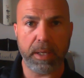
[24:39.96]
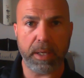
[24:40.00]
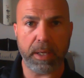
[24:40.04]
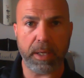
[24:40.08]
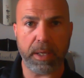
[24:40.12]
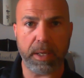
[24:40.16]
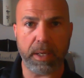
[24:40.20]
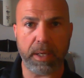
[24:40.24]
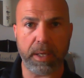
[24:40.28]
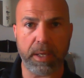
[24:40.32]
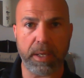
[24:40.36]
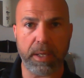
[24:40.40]

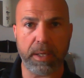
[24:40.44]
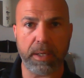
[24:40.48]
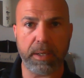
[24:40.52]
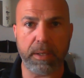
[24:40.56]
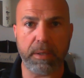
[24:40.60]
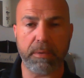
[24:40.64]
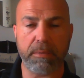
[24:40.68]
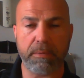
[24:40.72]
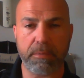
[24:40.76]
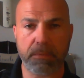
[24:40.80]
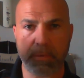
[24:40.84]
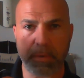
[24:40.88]

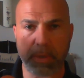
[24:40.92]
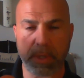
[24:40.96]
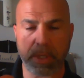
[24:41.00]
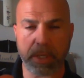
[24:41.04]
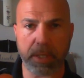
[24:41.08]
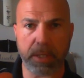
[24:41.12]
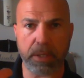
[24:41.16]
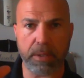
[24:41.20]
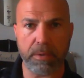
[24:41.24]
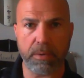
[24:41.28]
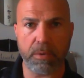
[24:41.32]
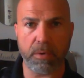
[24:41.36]
and
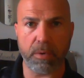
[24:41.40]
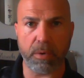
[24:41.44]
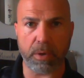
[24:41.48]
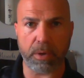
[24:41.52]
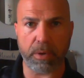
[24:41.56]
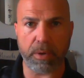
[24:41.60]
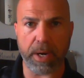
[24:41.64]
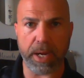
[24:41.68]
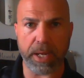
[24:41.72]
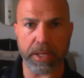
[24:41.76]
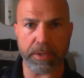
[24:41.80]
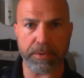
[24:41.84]
drink it, or
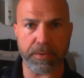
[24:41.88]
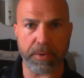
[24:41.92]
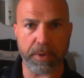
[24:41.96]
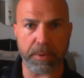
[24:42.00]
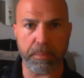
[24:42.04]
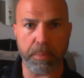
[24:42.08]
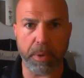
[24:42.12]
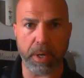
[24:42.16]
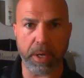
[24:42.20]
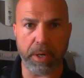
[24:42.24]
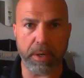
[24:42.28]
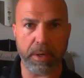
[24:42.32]

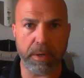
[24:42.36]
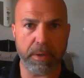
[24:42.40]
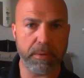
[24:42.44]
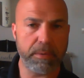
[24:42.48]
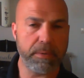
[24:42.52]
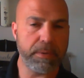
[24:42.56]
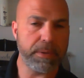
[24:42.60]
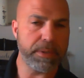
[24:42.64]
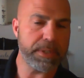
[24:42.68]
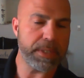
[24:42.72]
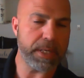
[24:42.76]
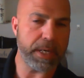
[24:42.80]
grass-fed
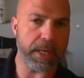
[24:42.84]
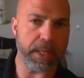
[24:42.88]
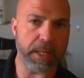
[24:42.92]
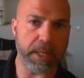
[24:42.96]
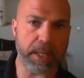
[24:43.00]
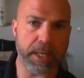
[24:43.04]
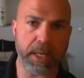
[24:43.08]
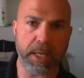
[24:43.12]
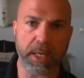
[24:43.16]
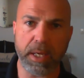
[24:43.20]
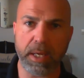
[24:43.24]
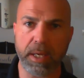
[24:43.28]
butter instead of the
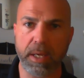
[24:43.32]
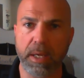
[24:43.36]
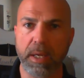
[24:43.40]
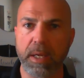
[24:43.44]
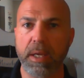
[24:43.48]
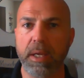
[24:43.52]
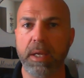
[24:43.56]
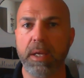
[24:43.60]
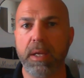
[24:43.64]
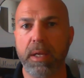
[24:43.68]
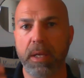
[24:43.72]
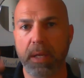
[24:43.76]
ghee,
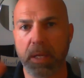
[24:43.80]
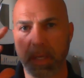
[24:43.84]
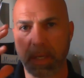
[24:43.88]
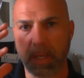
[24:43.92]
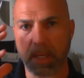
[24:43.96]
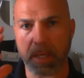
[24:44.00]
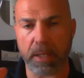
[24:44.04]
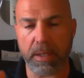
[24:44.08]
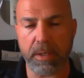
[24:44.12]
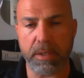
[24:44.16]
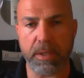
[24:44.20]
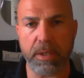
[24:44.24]

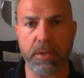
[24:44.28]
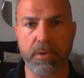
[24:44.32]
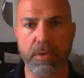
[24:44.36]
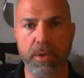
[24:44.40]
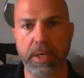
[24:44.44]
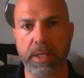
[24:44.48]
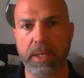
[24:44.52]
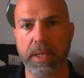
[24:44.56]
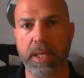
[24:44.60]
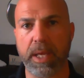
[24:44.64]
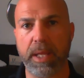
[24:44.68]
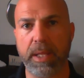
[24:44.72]
and you
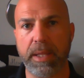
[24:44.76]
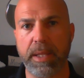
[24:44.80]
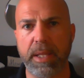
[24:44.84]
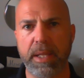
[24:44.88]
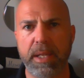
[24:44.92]
drink that.